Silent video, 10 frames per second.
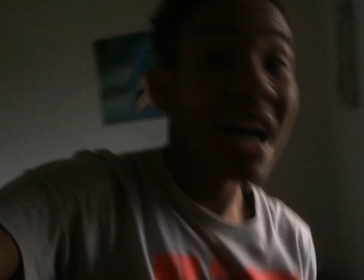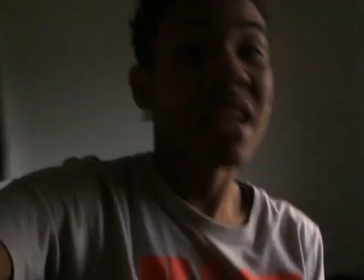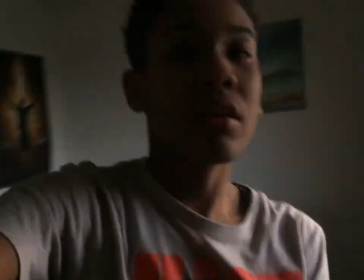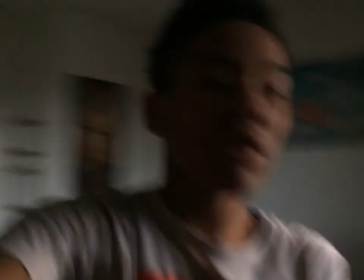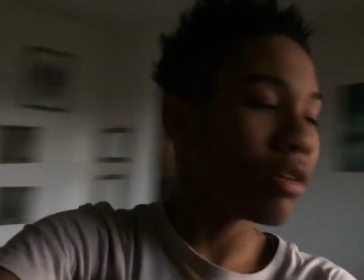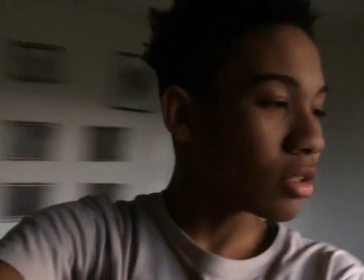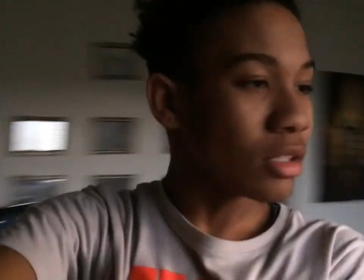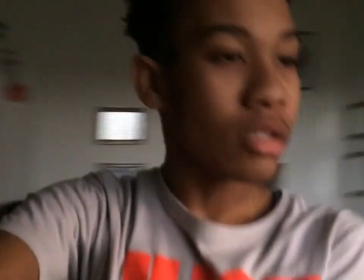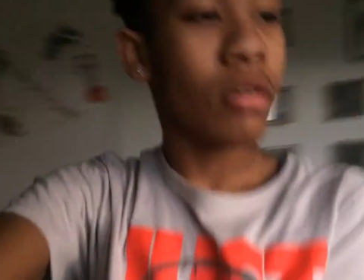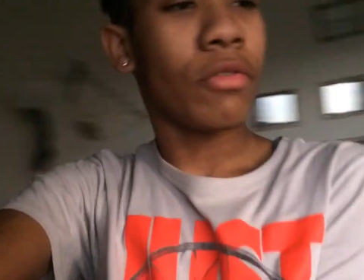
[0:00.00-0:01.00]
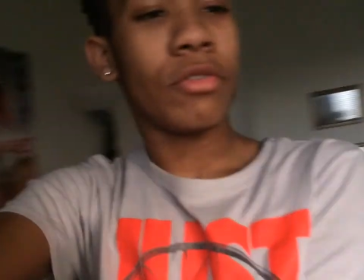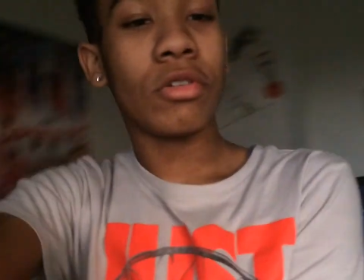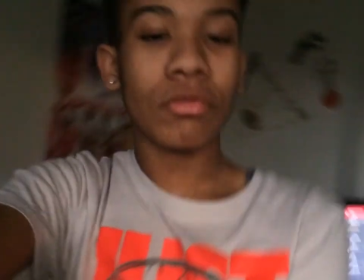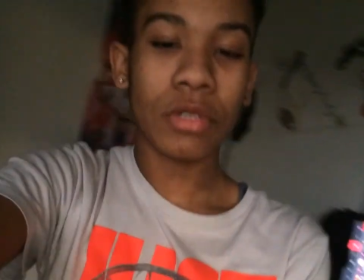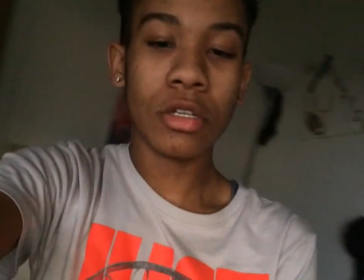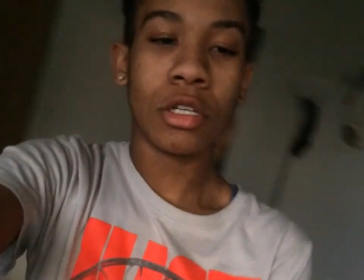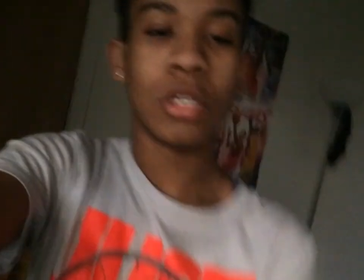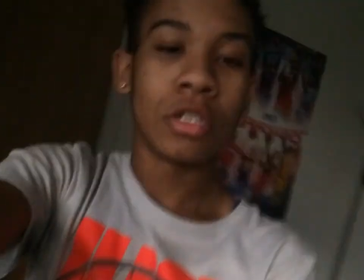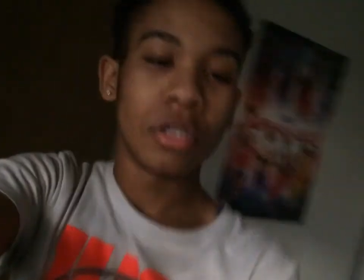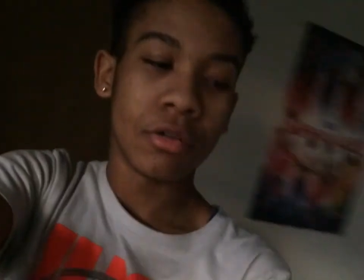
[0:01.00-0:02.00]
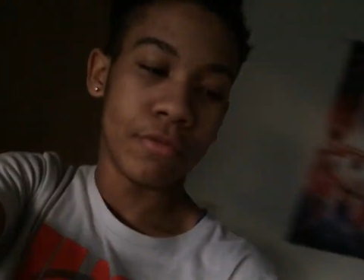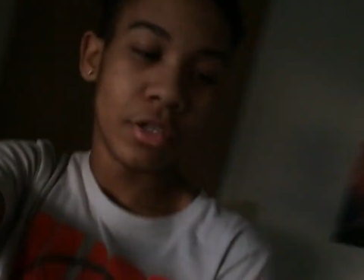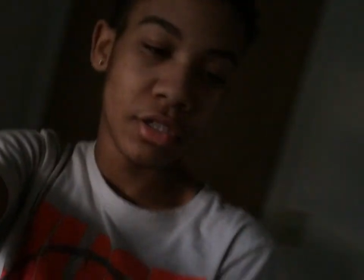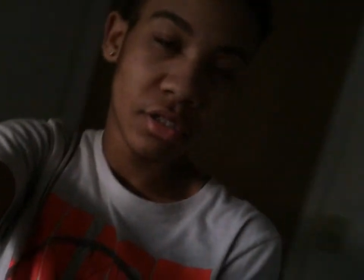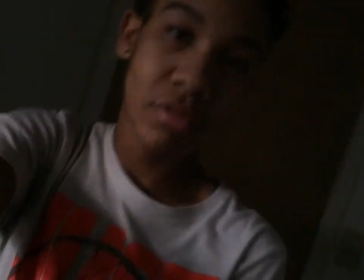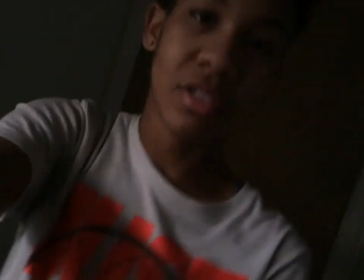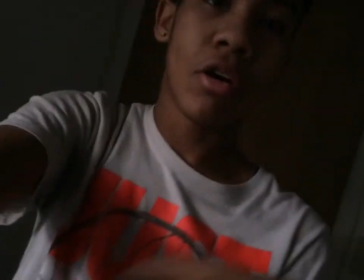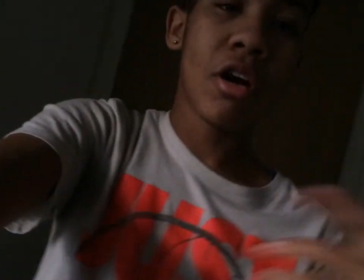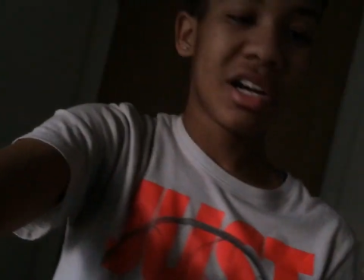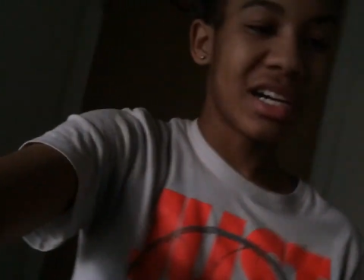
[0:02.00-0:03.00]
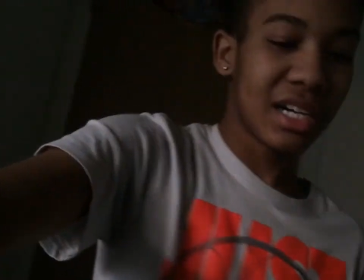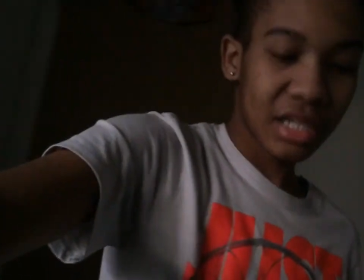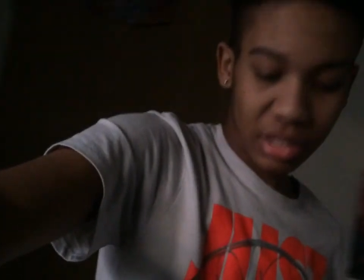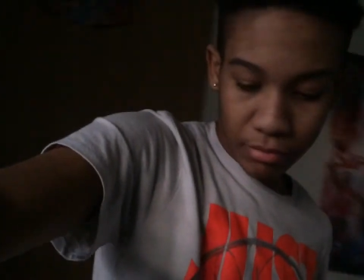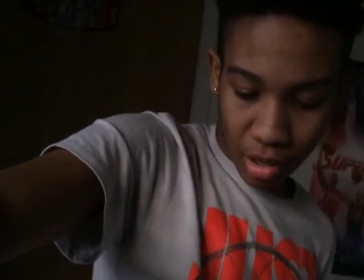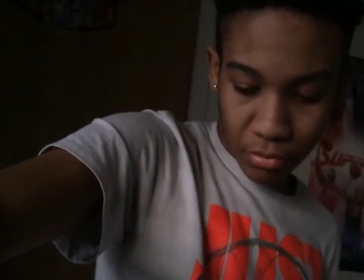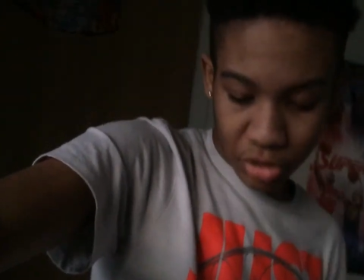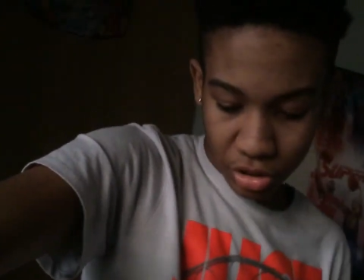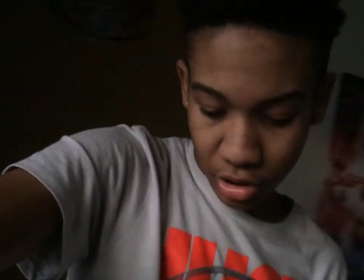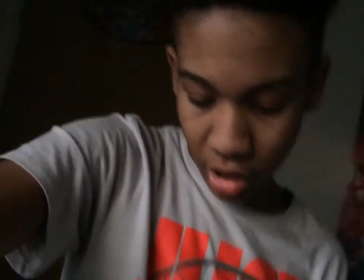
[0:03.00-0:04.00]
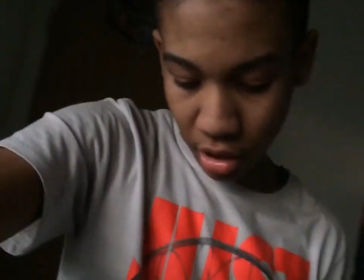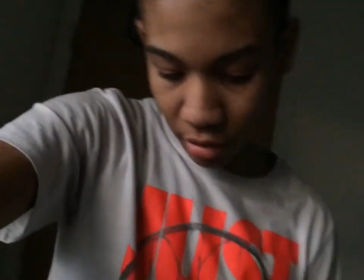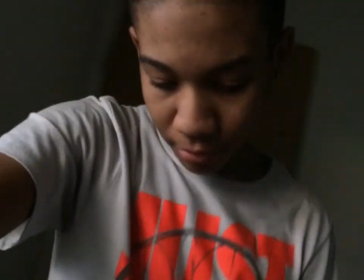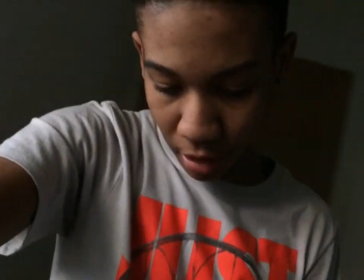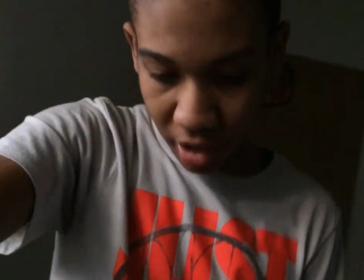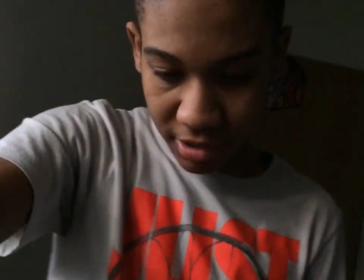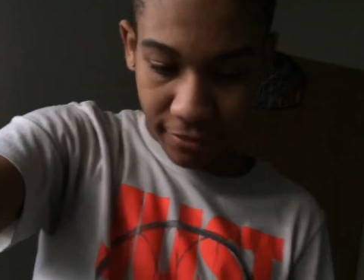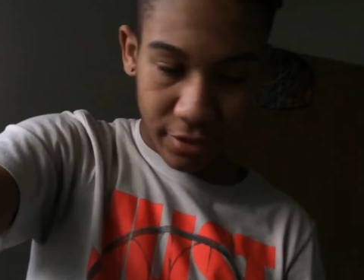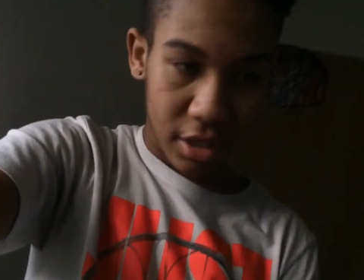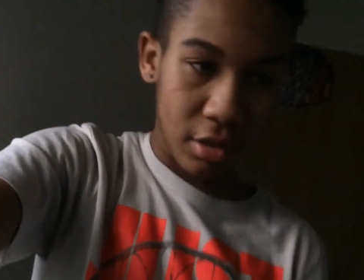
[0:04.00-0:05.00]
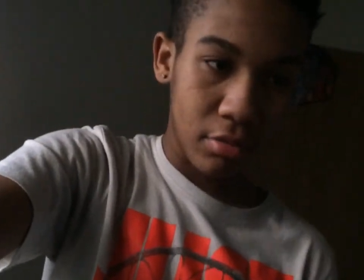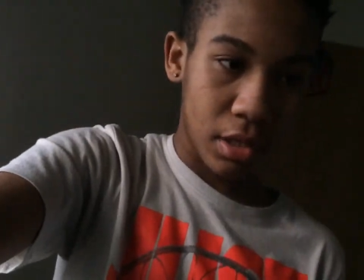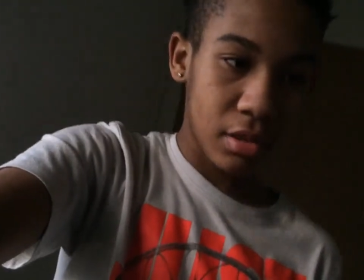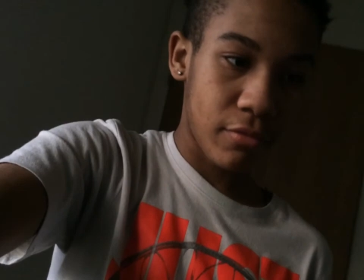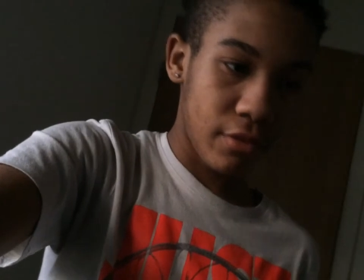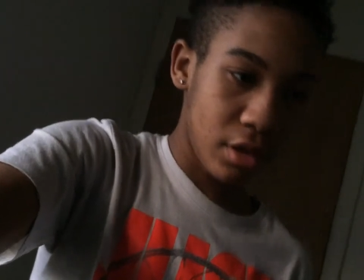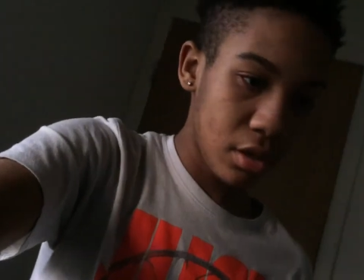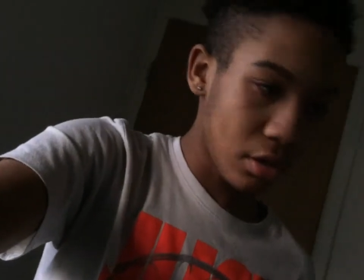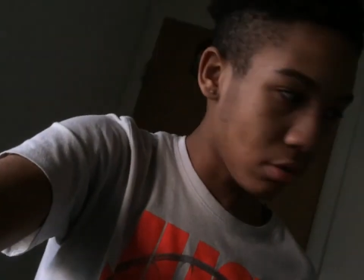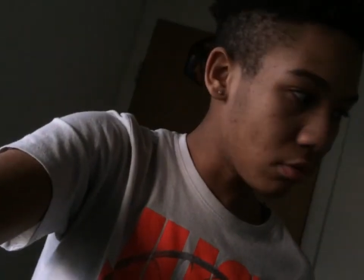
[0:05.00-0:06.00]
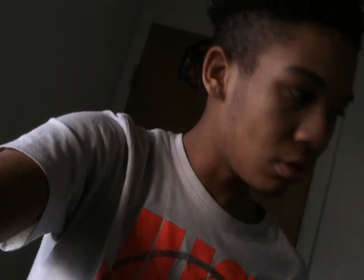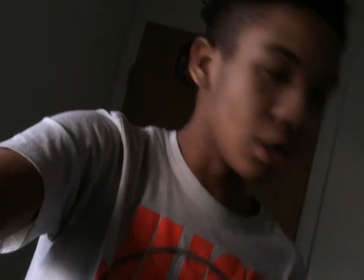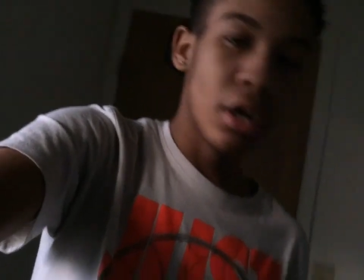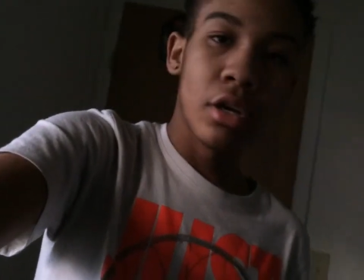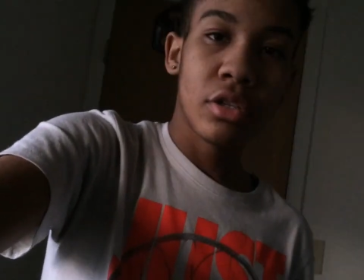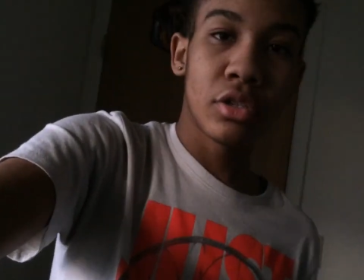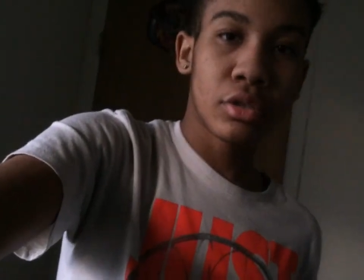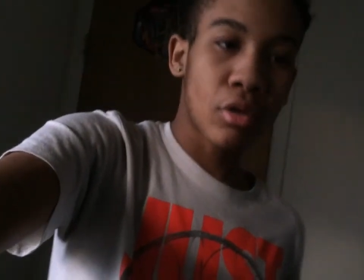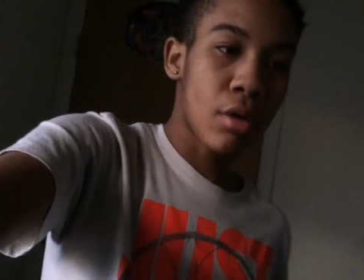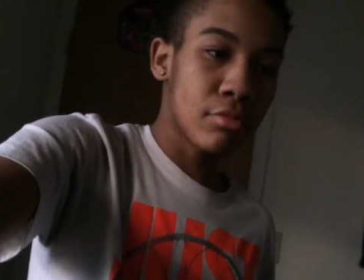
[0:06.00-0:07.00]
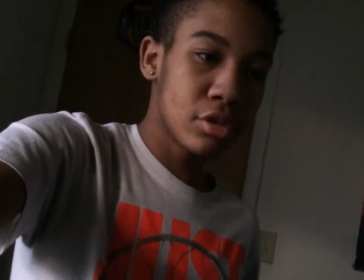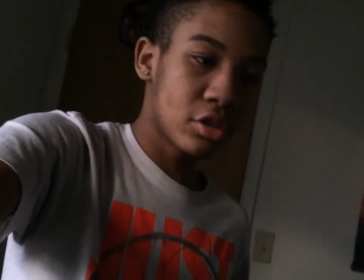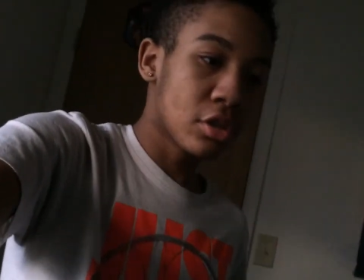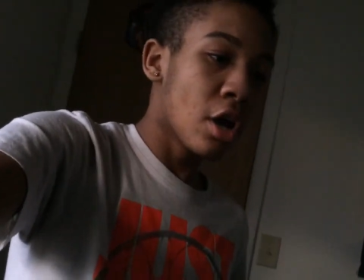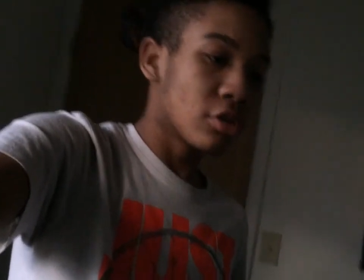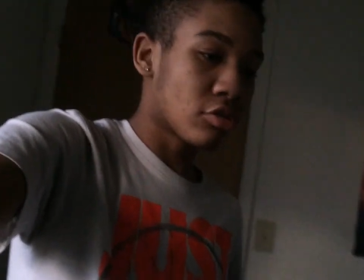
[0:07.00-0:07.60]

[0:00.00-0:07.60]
100 on it, you feel me? Yeah, so it's the ARK100, but I'm gonna show you how the unboxing video next video. So I'm gonna just